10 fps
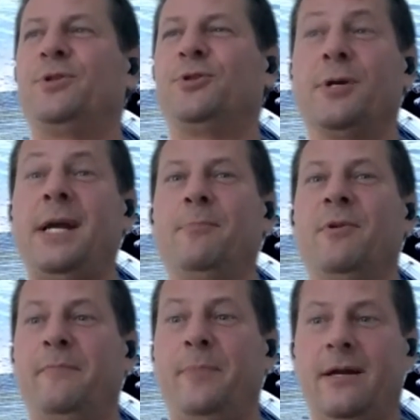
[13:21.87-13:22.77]
dream
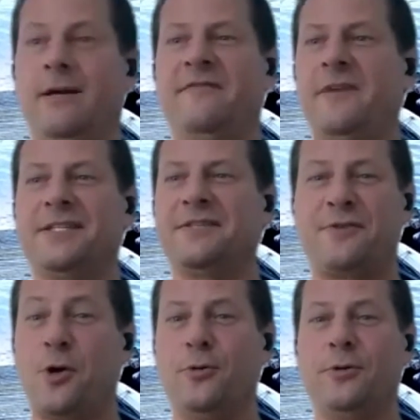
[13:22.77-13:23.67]
of being a defensive
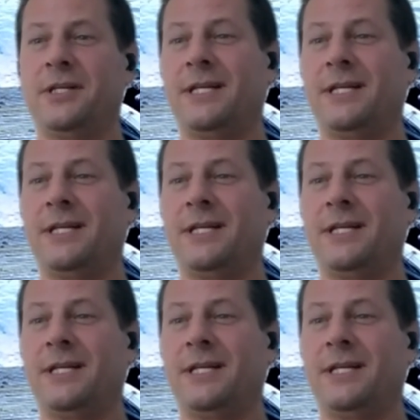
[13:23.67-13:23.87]
coach,